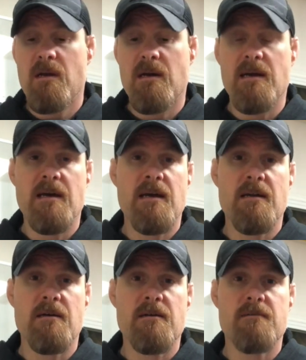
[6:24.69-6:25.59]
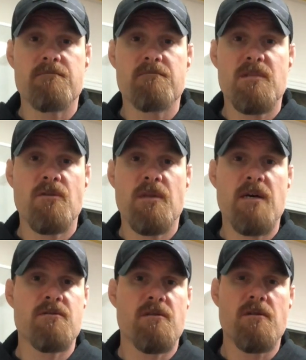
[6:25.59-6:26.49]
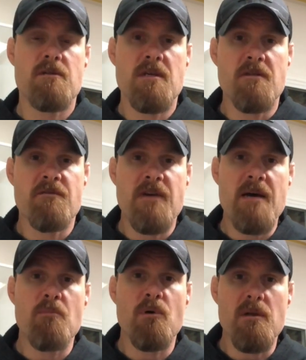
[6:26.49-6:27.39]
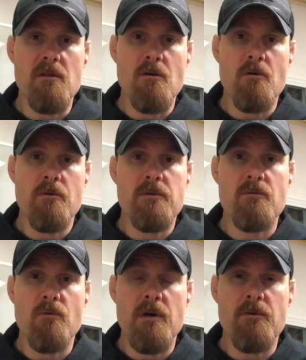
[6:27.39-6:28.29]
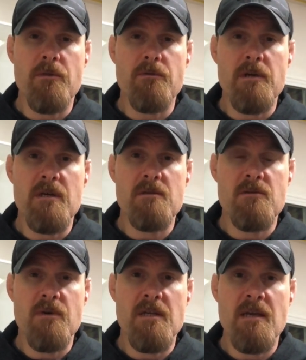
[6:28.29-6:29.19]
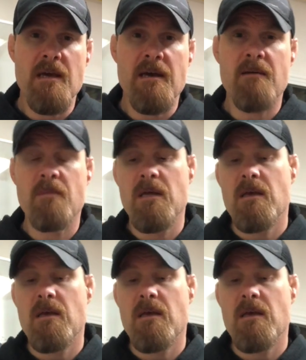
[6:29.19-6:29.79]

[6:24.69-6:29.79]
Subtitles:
I had a 2013 Fatboy Low with the 103 twin cam.